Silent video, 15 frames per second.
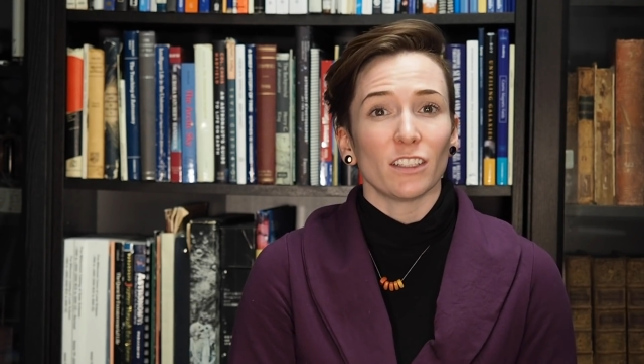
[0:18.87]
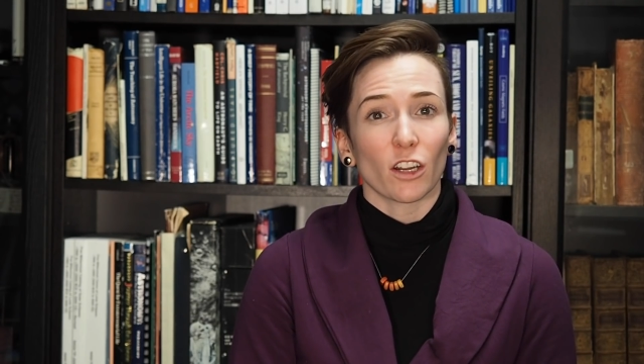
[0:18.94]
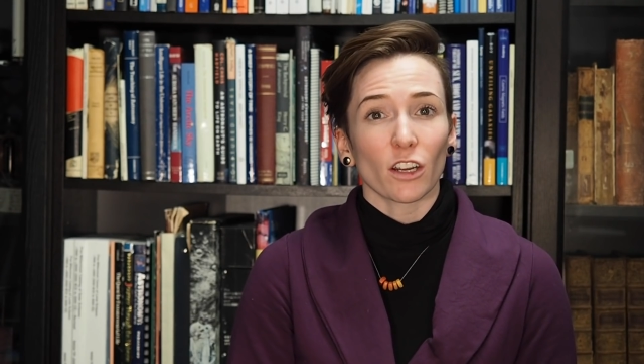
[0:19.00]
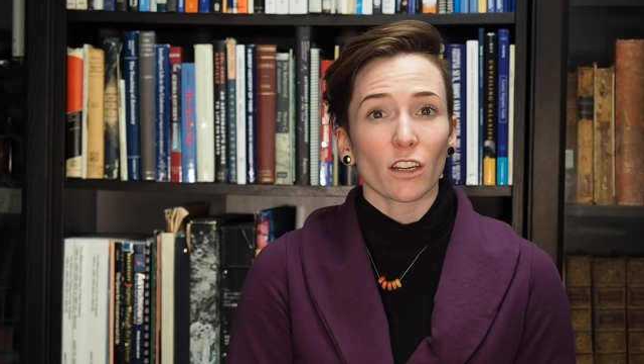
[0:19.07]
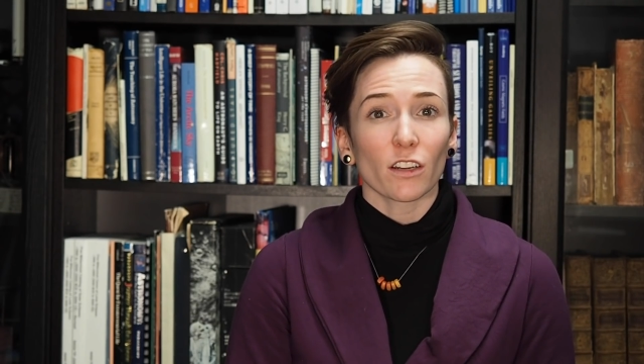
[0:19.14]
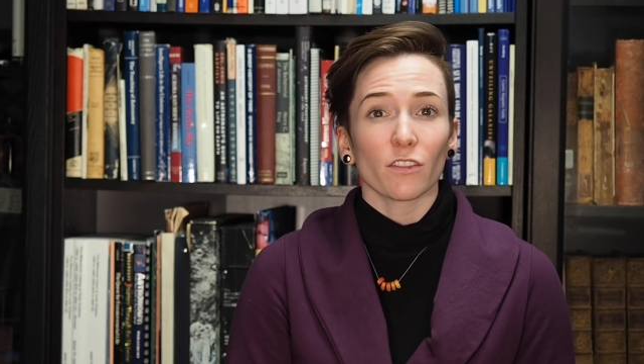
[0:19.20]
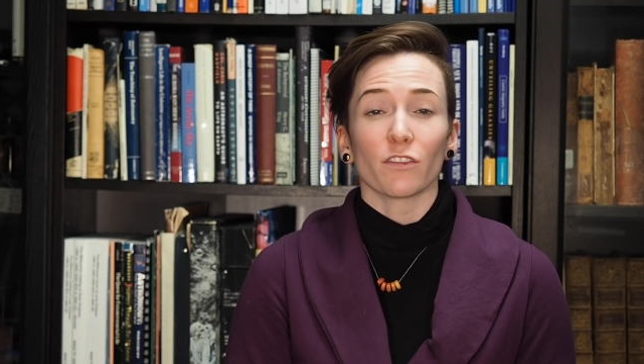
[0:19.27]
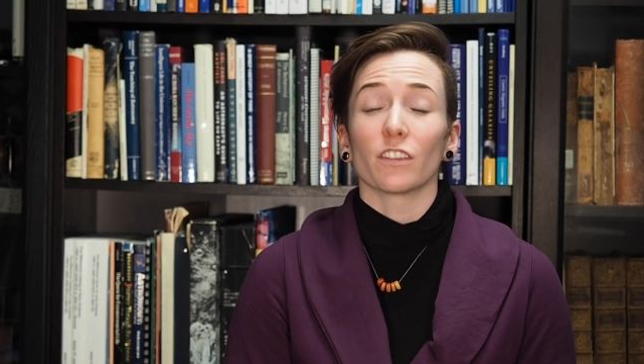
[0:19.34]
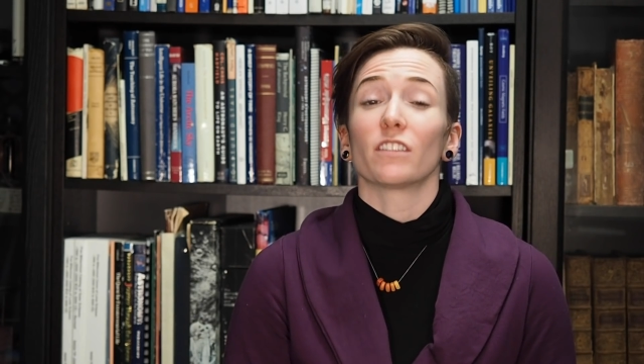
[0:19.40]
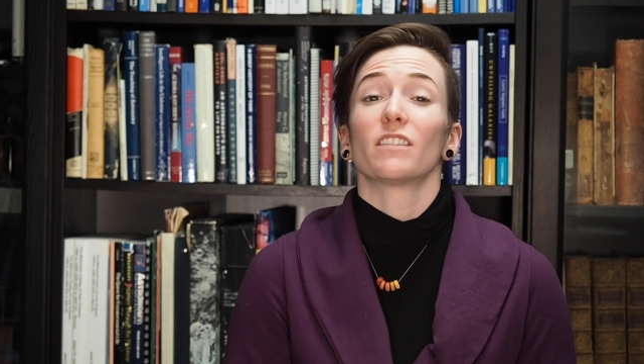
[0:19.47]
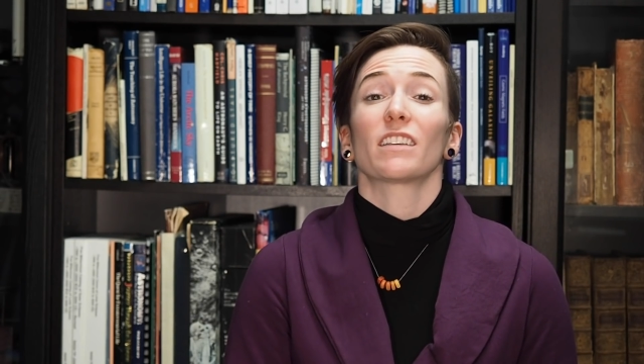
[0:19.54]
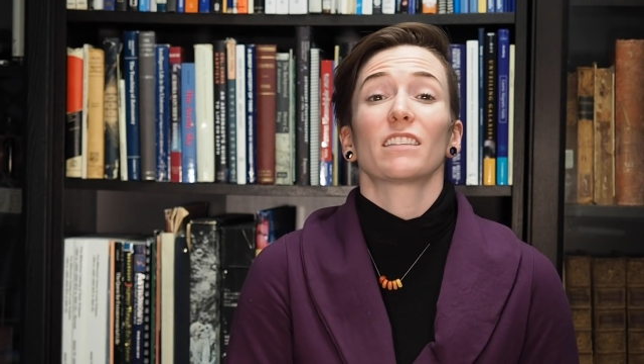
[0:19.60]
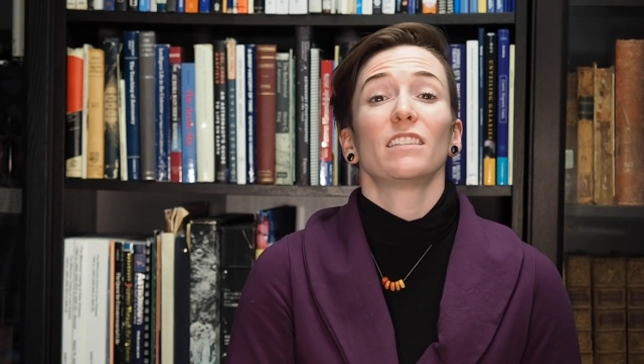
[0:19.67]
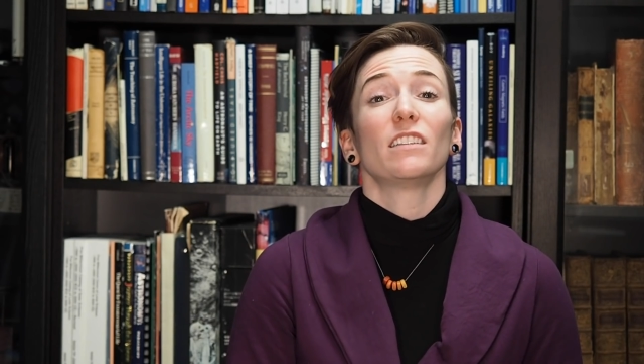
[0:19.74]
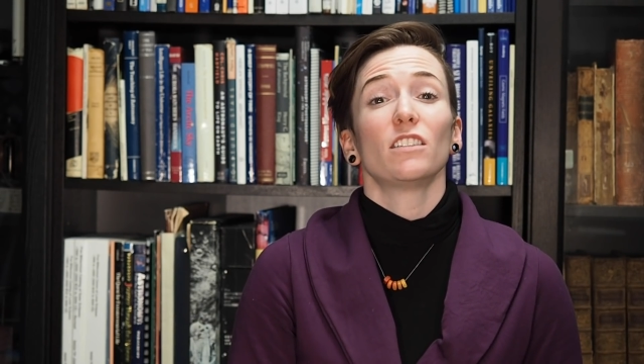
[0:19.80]
dark for
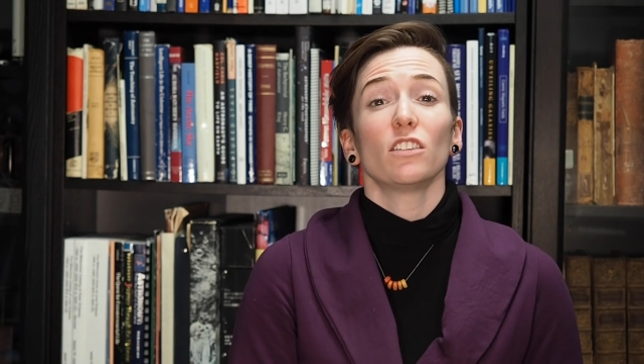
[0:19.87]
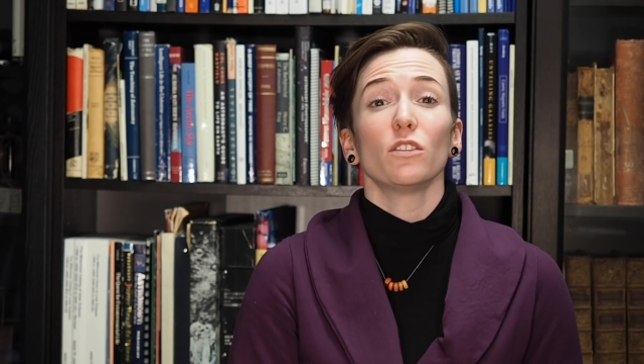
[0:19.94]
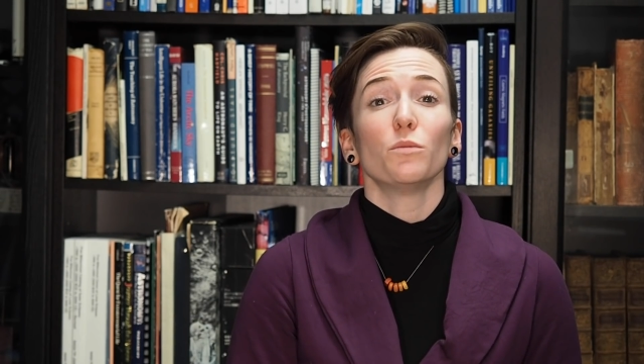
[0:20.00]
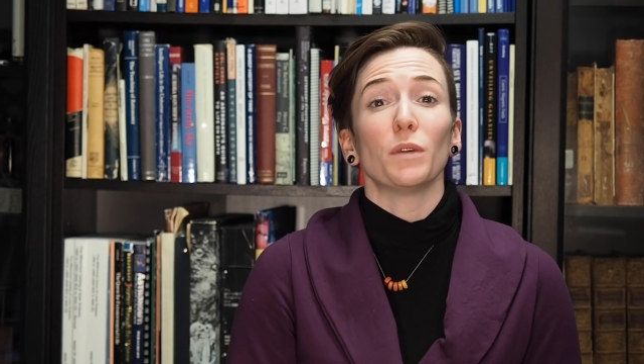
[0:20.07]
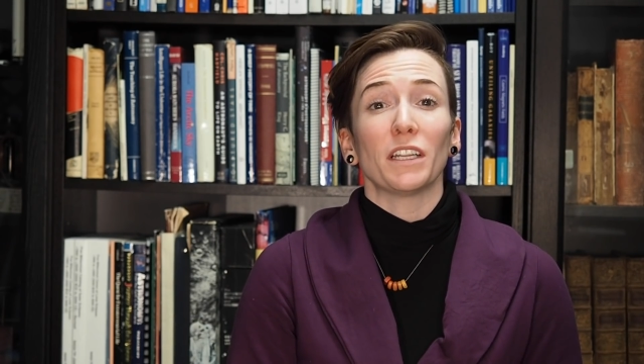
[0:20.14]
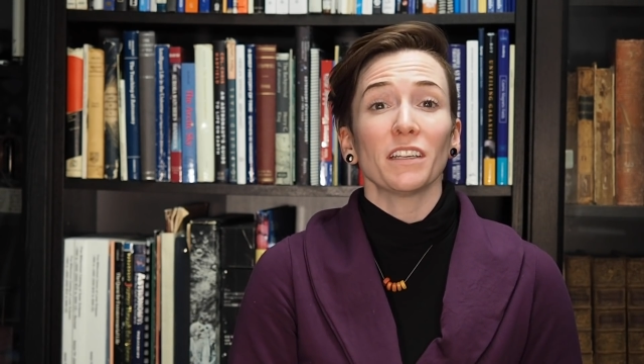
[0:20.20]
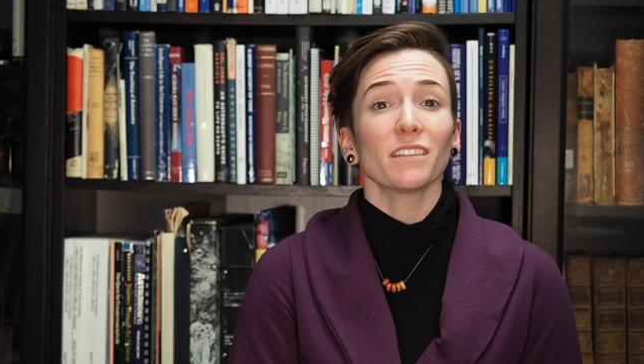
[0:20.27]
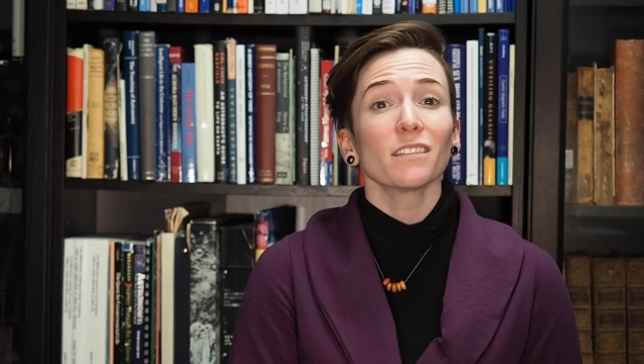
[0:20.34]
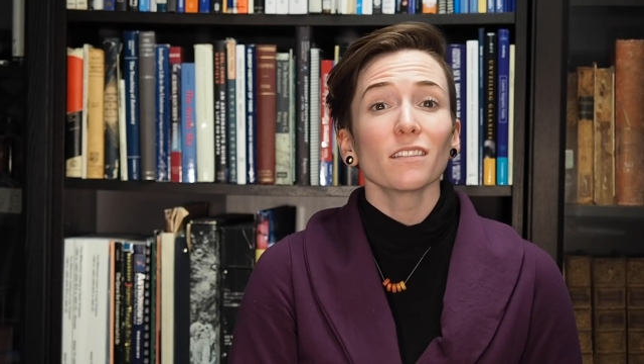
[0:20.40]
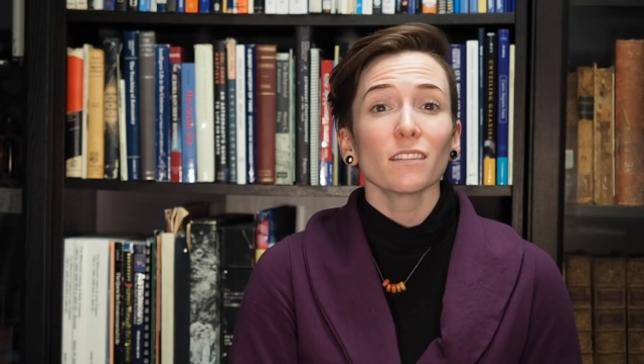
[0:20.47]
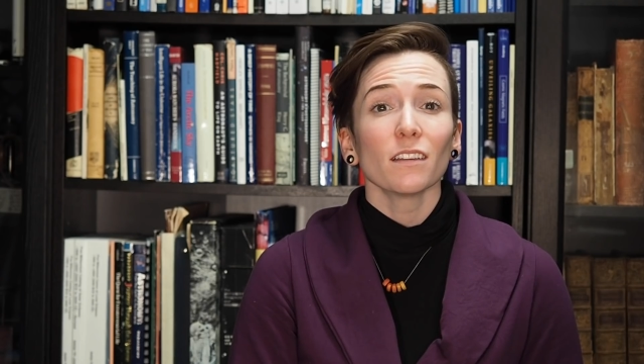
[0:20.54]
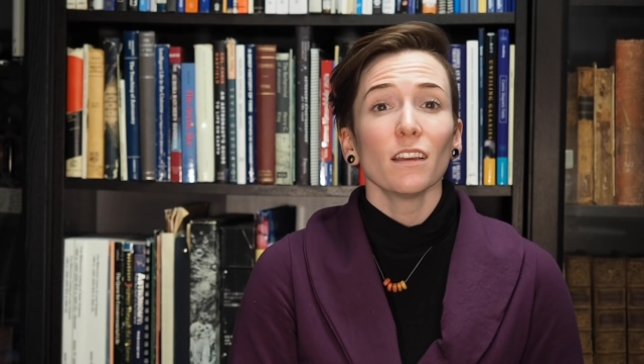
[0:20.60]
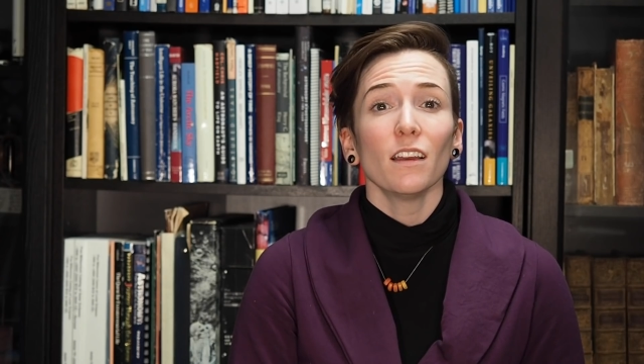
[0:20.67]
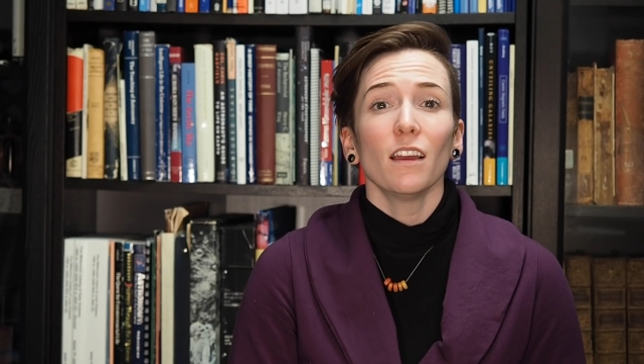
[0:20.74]
62 minutes,